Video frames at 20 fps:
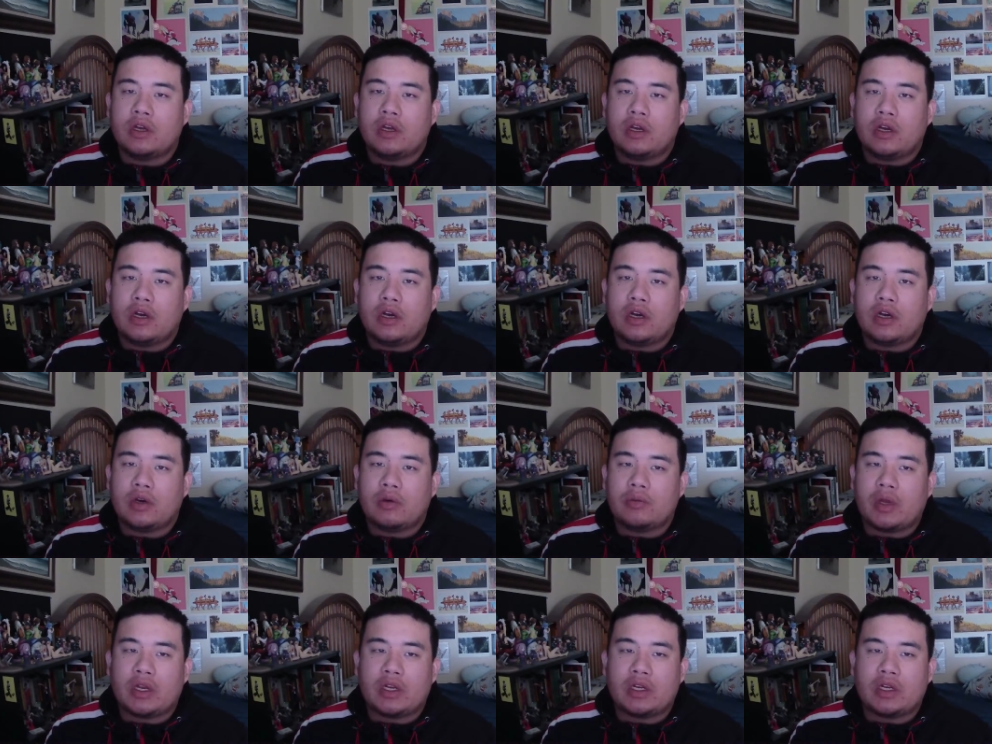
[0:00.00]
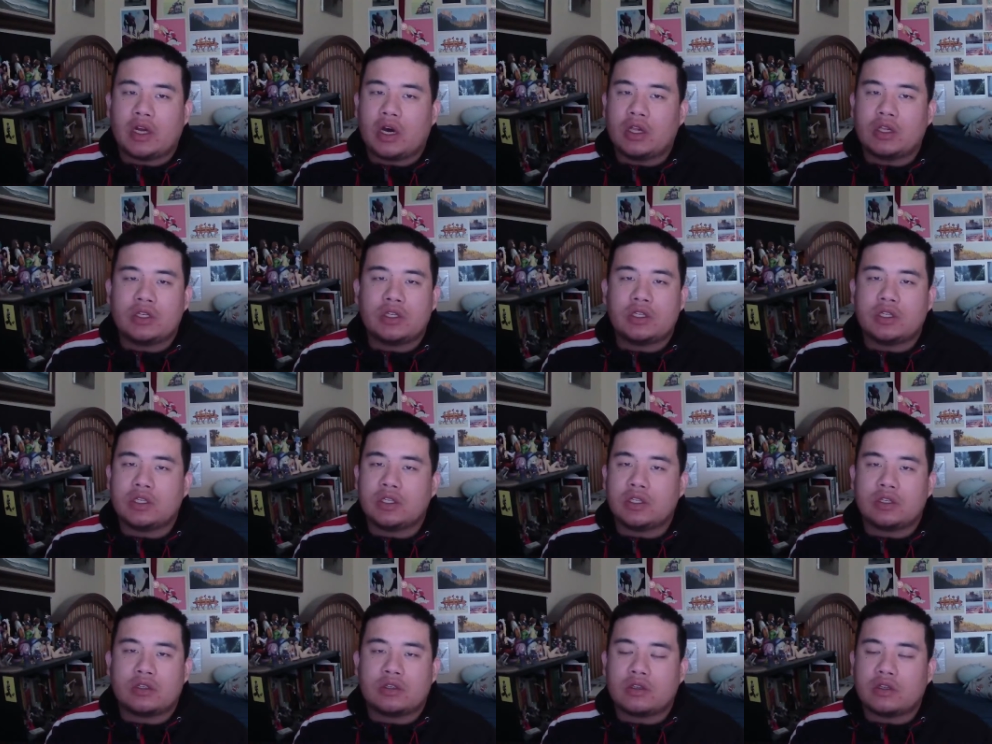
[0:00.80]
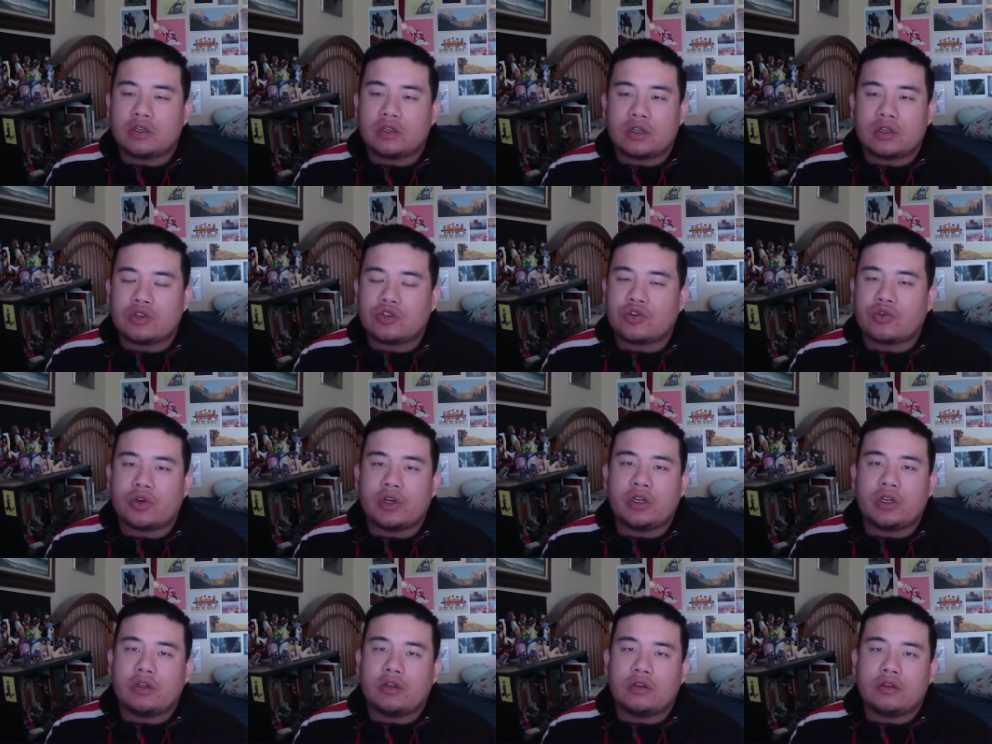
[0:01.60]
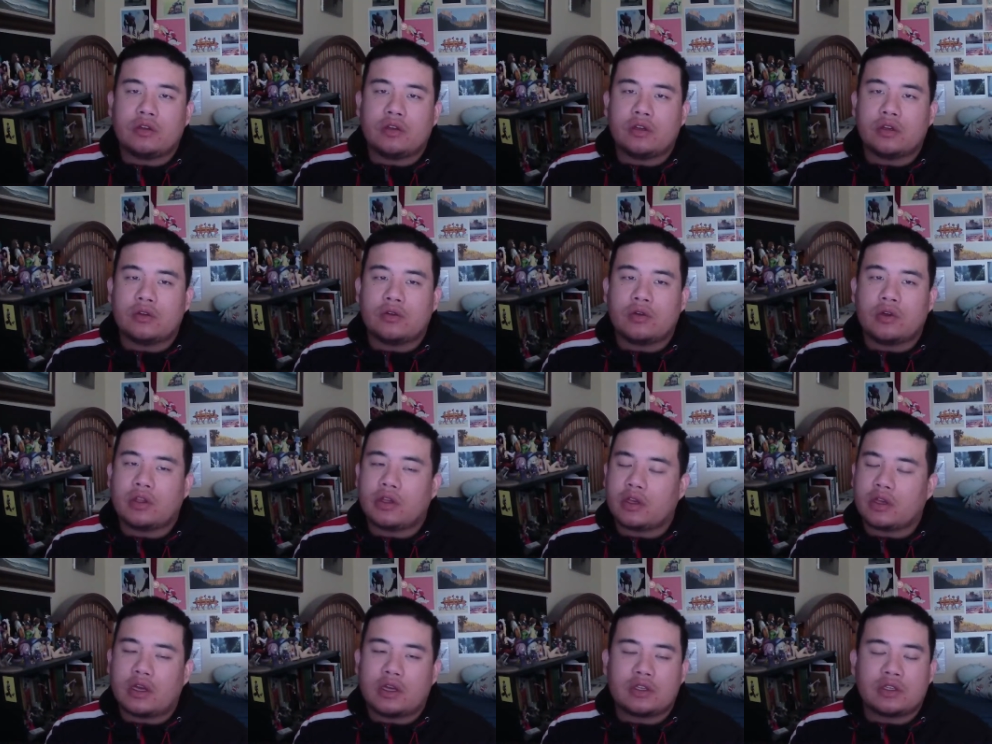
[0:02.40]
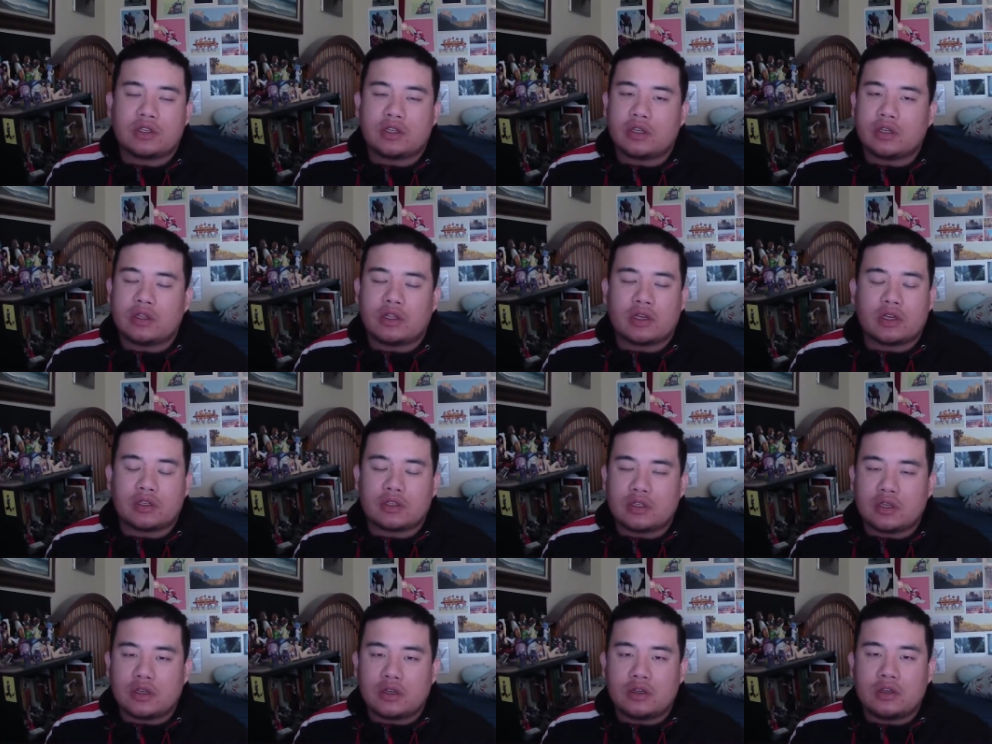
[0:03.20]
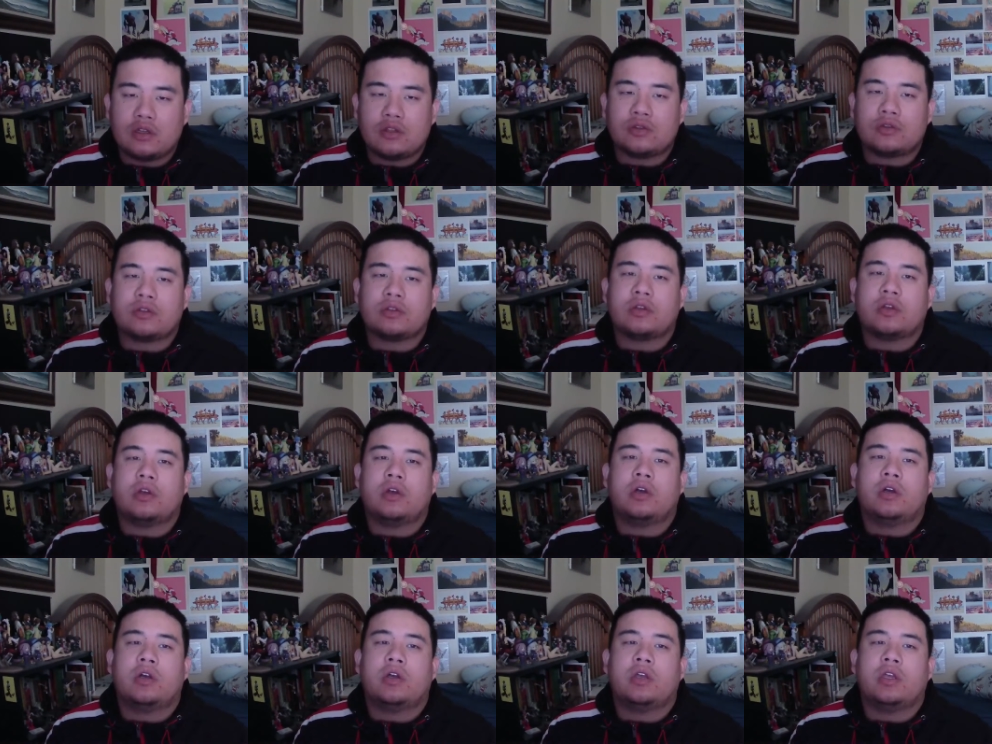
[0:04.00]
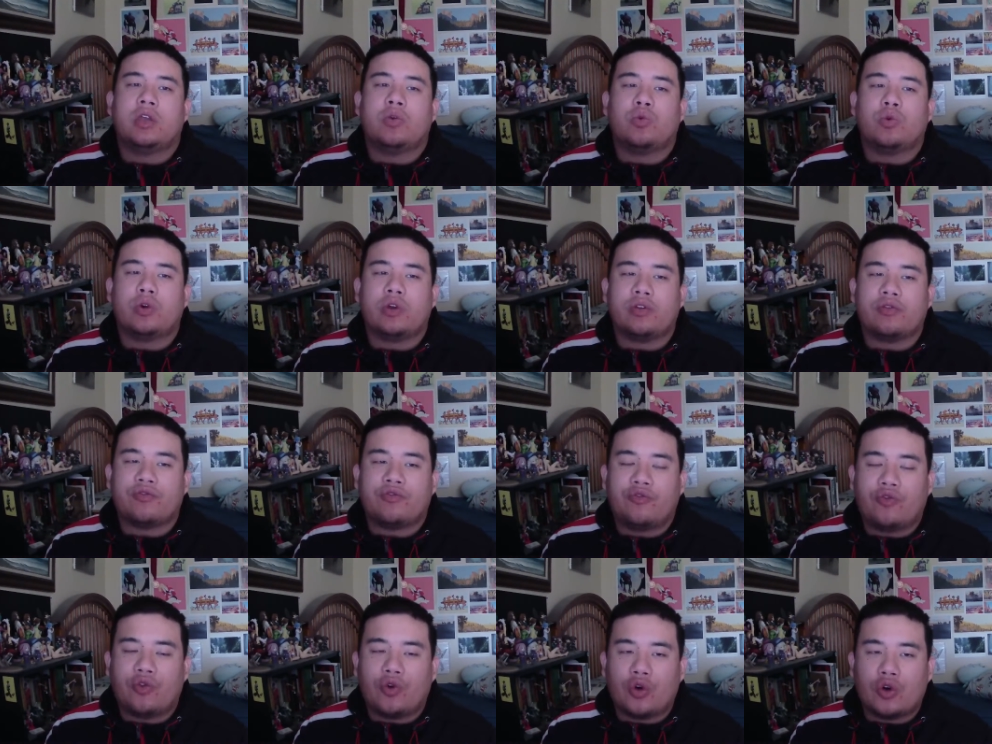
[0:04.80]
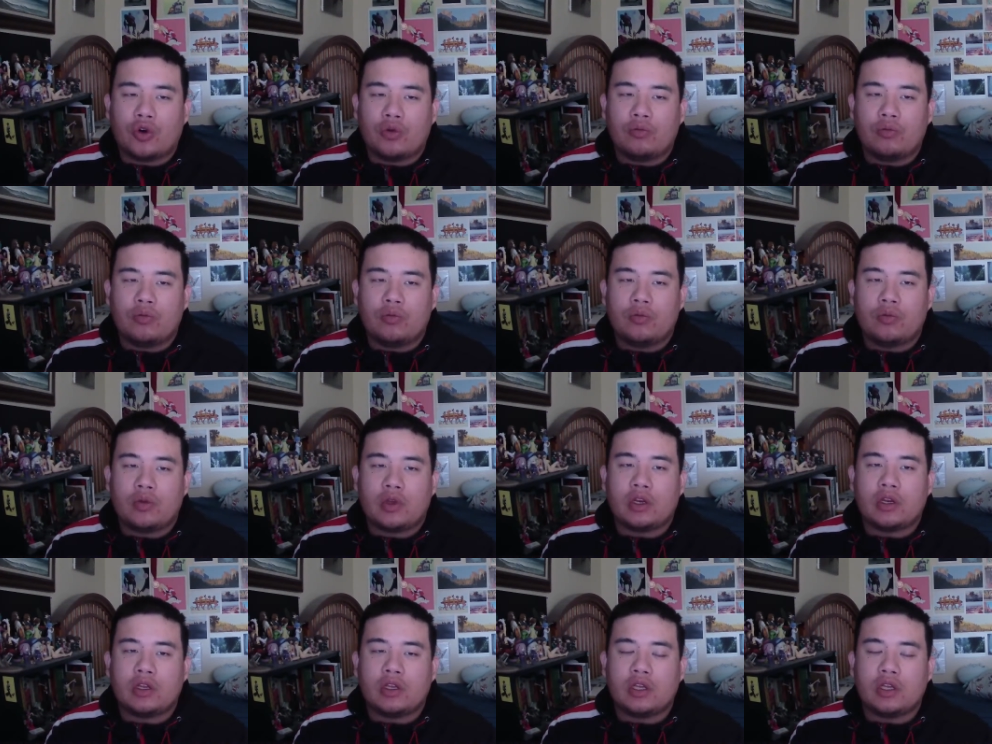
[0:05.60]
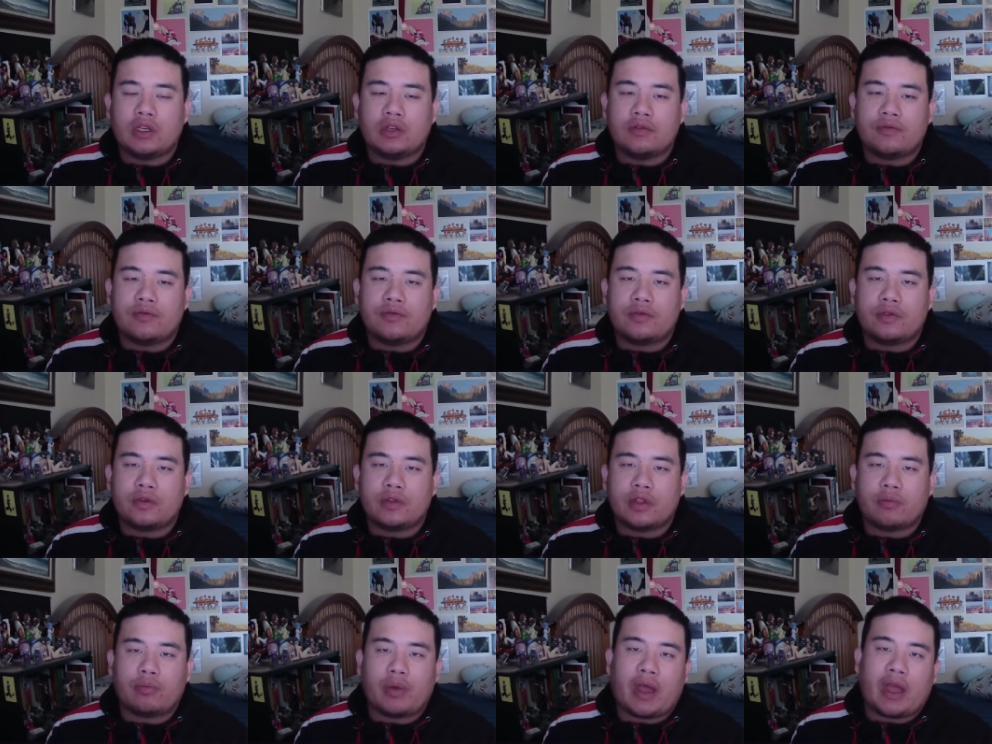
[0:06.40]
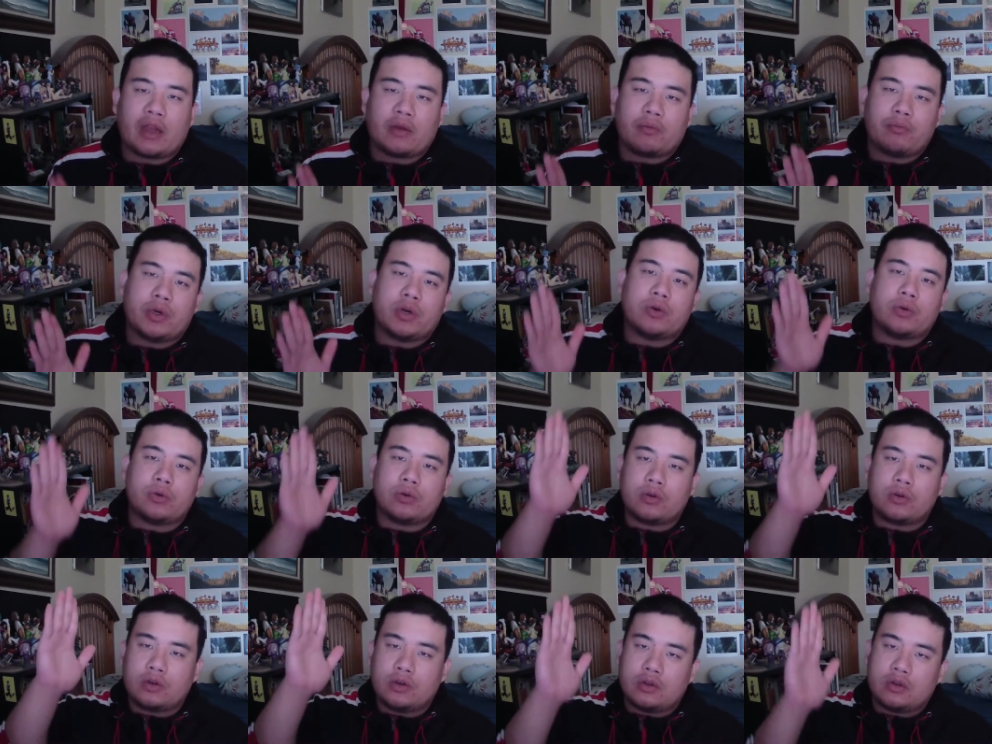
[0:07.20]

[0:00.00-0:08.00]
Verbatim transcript: Um, and knowledge is like it's great, you know. Like I said, like I said, it's it will inform and give the backbone.